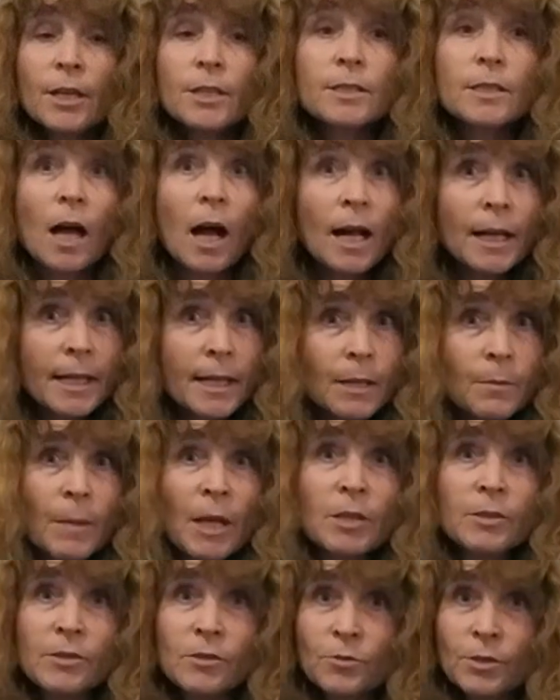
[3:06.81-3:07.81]
Talking
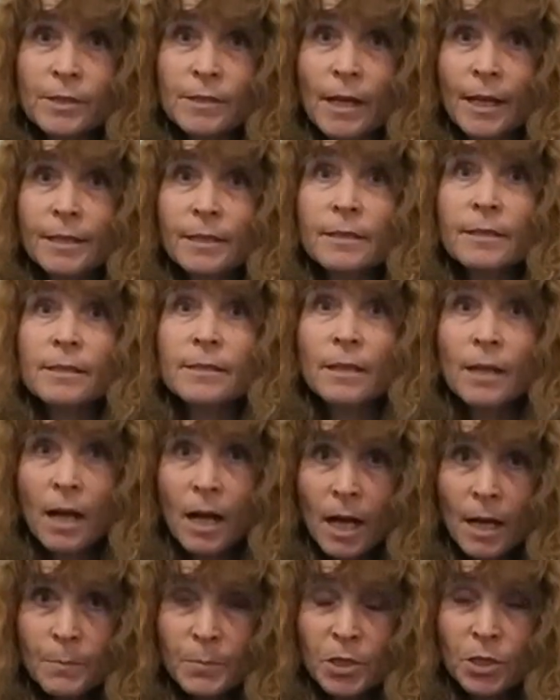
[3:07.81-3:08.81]
about suicide as an
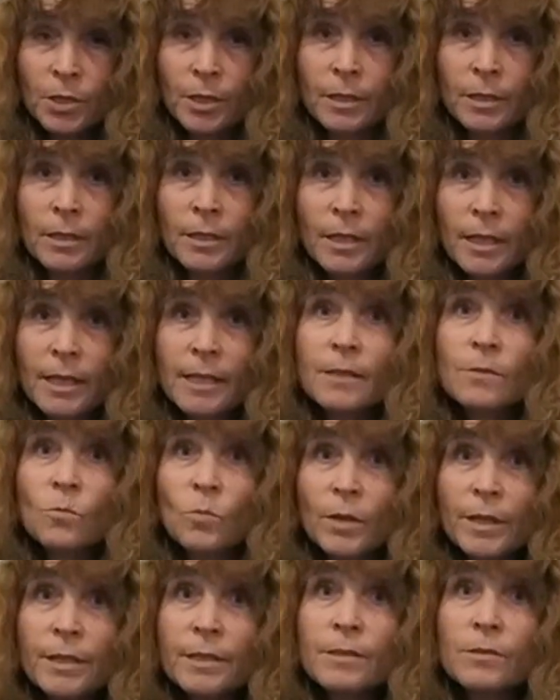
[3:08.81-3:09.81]
option is
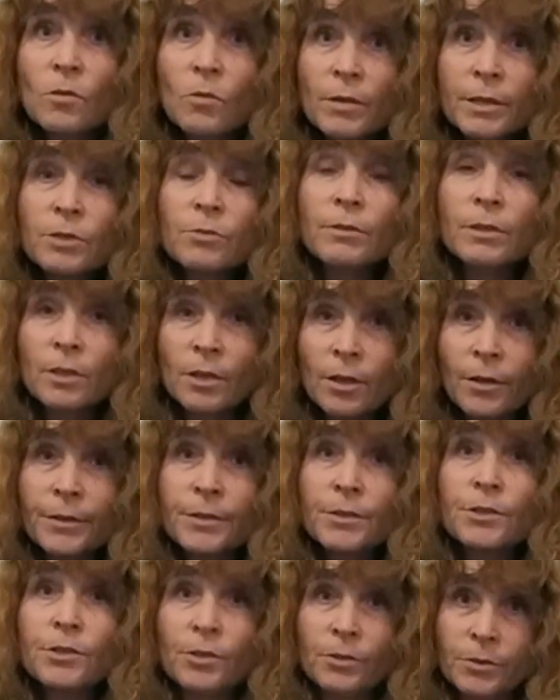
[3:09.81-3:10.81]
what is going to
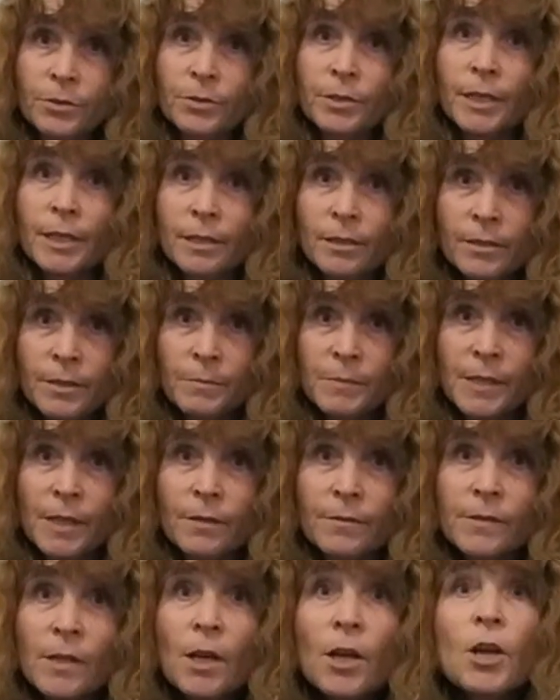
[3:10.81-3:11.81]
encourage children to kill
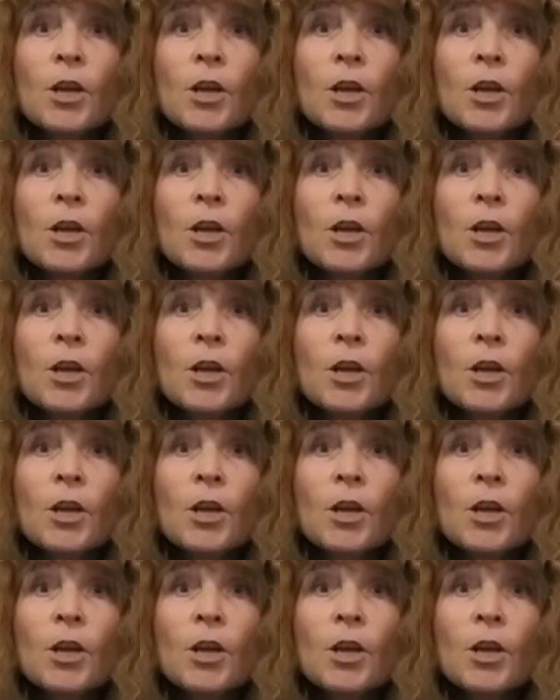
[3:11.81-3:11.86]
themselves.